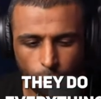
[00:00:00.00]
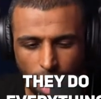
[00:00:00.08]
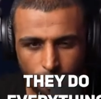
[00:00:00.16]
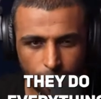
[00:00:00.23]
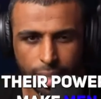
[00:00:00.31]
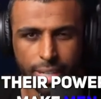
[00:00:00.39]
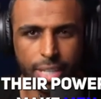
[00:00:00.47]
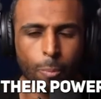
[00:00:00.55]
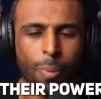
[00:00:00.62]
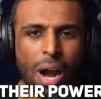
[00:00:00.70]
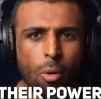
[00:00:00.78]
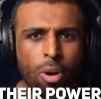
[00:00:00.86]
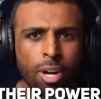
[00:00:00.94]
everything in their
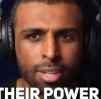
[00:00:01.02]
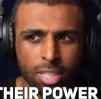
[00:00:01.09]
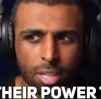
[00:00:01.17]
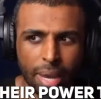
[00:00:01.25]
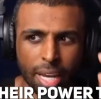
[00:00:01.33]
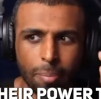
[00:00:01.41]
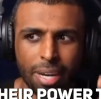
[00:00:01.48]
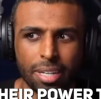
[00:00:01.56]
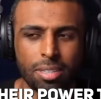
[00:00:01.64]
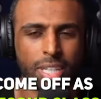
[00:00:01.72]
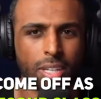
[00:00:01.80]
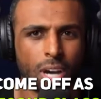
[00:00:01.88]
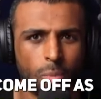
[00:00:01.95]
power to make men
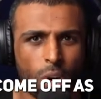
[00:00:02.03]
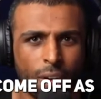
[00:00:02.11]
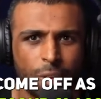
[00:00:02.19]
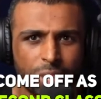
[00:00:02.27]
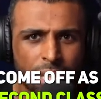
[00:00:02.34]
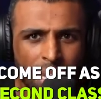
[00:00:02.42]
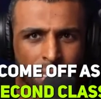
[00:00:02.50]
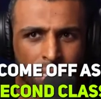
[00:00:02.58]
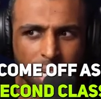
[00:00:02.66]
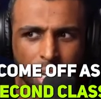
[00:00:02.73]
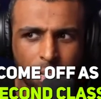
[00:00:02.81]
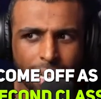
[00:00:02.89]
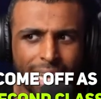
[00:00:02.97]
come off as second
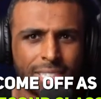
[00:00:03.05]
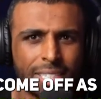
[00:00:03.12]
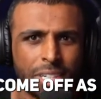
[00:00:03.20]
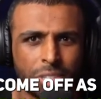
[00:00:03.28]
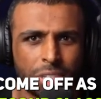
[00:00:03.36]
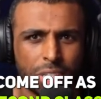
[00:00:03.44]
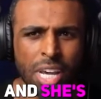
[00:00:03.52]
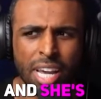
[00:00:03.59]
class citizens